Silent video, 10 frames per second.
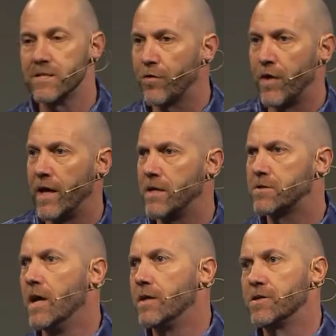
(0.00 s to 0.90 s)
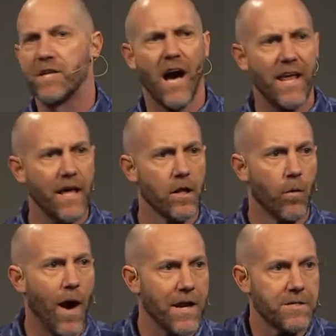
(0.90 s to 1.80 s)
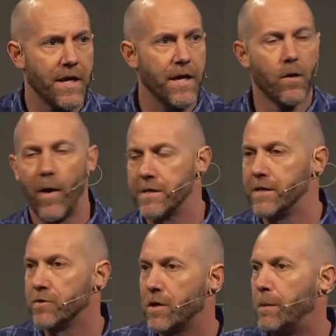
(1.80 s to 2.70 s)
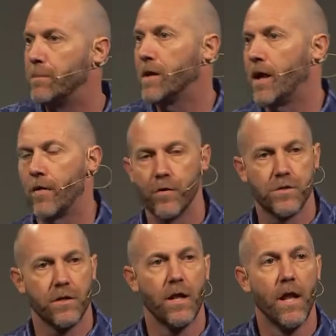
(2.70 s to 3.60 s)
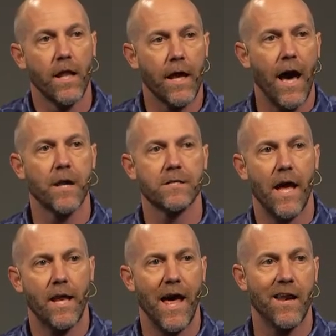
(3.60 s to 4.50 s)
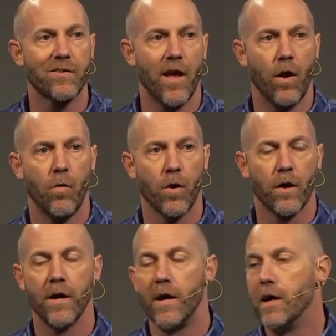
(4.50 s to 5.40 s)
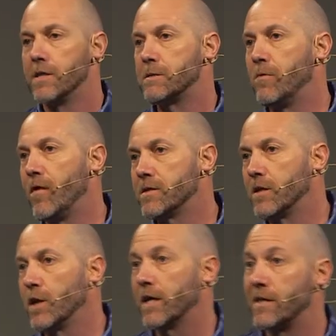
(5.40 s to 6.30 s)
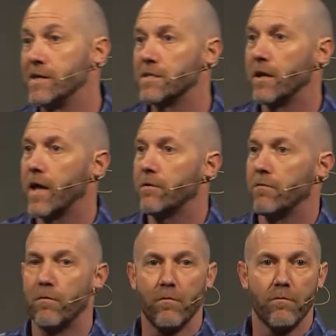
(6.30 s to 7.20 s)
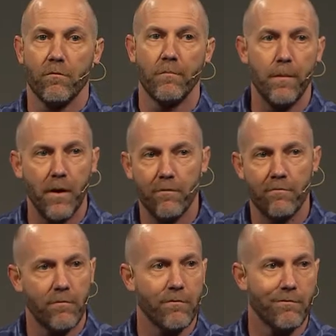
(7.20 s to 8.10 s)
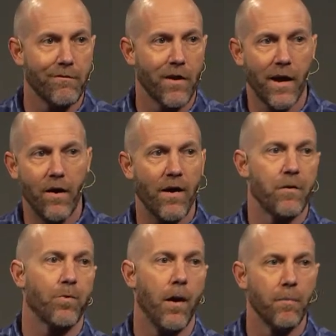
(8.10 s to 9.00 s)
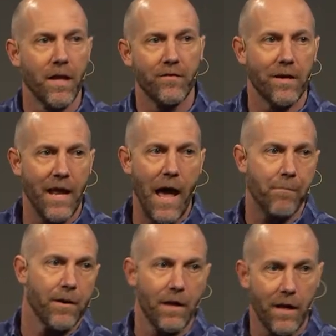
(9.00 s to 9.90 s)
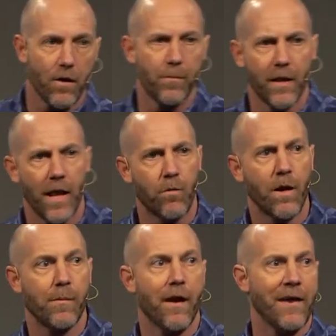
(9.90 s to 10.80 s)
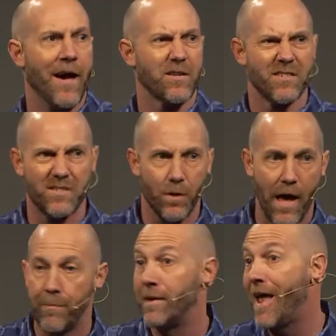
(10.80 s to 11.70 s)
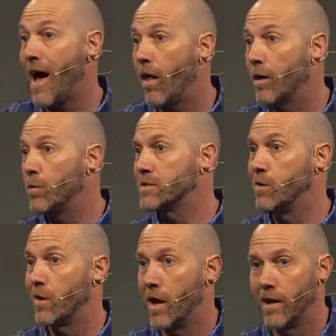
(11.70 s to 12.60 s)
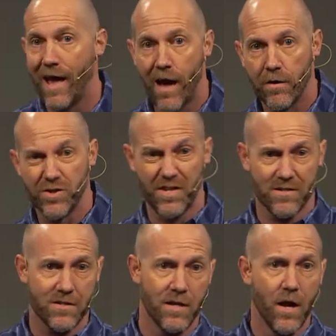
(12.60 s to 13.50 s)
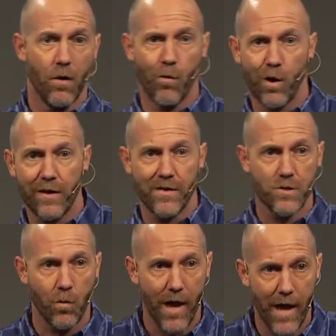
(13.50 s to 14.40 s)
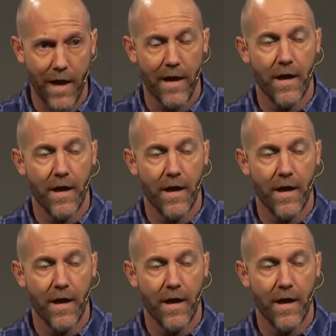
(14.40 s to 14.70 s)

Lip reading: of things does God heal, and why does he heal, and why does he heal some people, not others, and how does that all work? Some of us look at this and maybe I don't have any problem believing it happened here, but what about now? Does this still happen now? What's going on now? Does Jesus work in this way?